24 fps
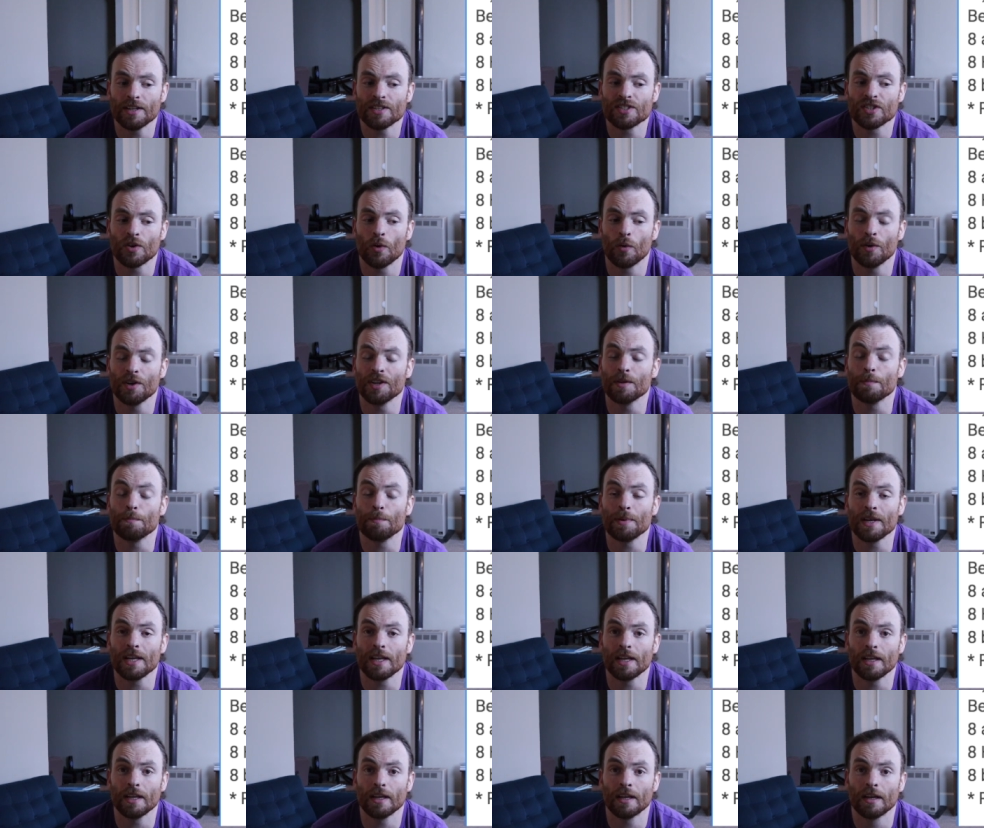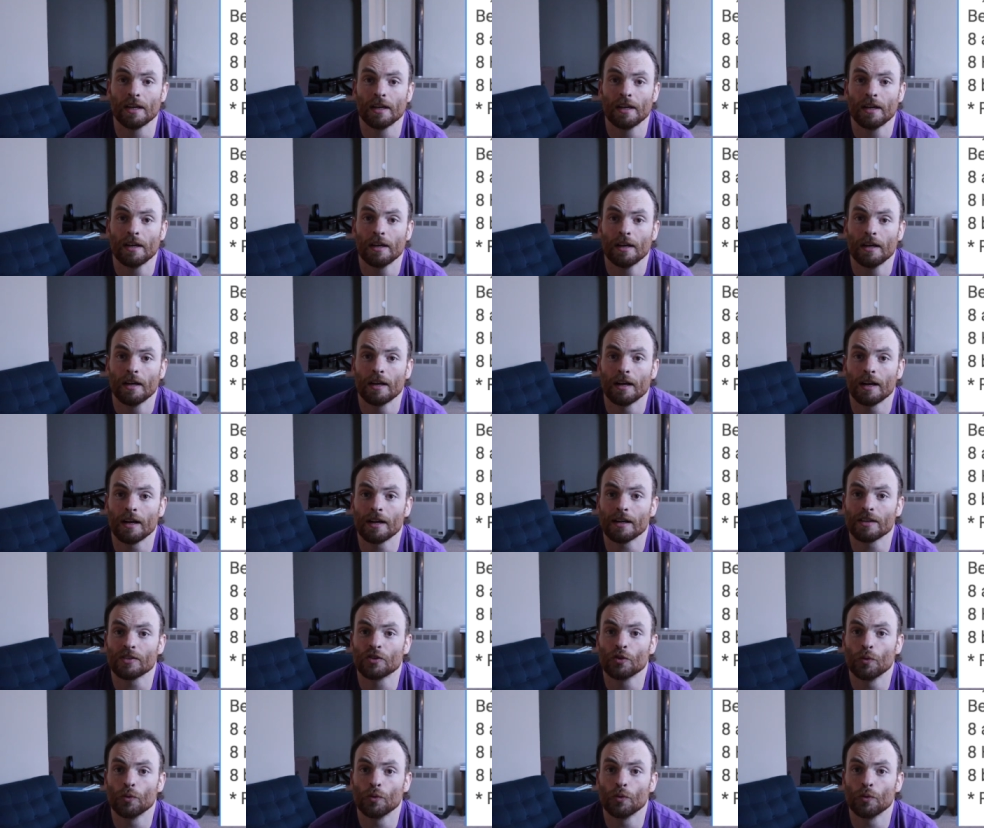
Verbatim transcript: It's going to be uh,